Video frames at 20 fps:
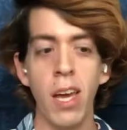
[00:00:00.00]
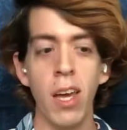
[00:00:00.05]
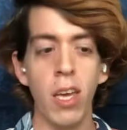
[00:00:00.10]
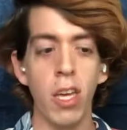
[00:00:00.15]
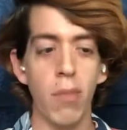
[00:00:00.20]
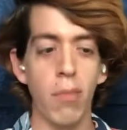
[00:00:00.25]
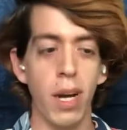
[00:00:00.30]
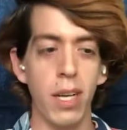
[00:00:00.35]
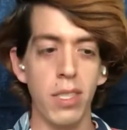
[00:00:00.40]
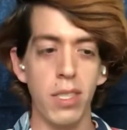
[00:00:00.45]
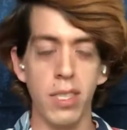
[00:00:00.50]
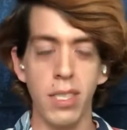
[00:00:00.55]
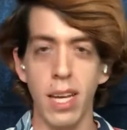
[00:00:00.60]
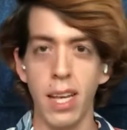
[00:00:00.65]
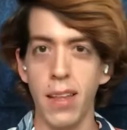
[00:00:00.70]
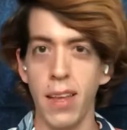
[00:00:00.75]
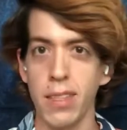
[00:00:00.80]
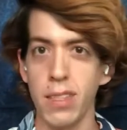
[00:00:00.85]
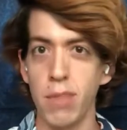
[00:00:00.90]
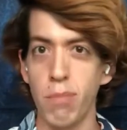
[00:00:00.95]
You might just get
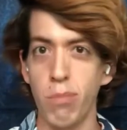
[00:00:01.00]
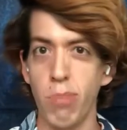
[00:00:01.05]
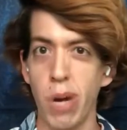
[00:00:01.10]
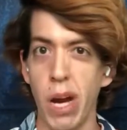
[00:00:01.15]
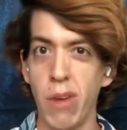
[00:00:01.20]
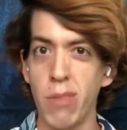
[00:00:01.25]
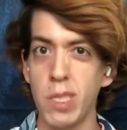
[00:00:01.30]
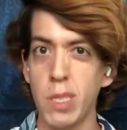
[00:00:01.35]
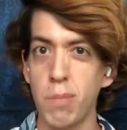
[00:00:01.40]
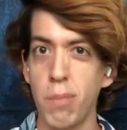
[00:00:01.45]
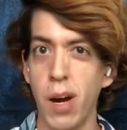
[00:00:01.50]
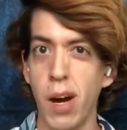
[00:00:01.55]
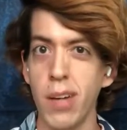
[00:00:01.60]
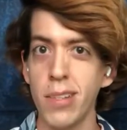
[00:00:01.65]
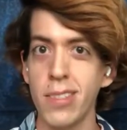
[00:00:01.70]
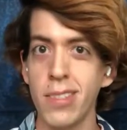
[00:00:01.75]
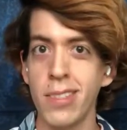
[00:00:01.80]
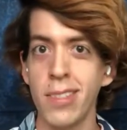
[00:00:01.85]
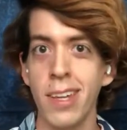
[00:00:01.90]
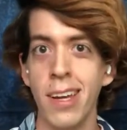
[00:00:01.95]
like some brown
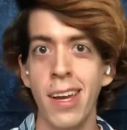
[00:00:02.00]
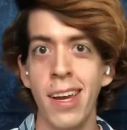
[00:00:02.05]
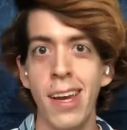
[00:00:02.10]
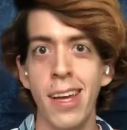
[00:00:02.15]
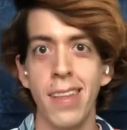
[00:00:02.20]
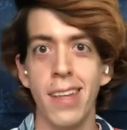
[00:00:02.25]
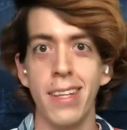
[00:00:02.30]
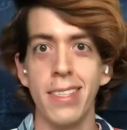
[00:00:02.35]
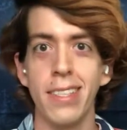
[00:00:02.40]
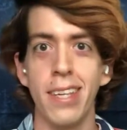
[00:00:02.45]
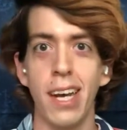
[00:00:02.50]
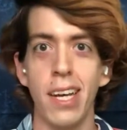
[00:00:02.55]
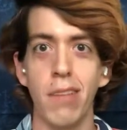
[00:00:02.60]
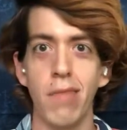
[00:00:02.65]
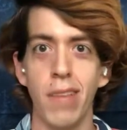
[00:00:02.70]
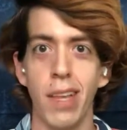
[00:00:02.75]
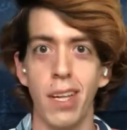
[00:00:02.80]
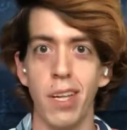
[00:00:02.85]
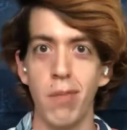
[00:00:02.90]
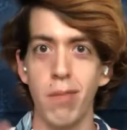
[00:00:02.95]
spots. That's kind of
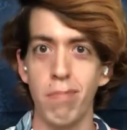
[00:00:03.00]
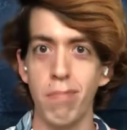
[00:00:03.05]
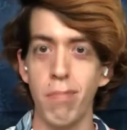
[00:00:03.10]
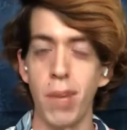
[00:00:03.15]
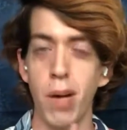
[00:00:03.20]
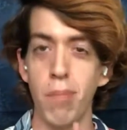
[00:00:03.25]
like a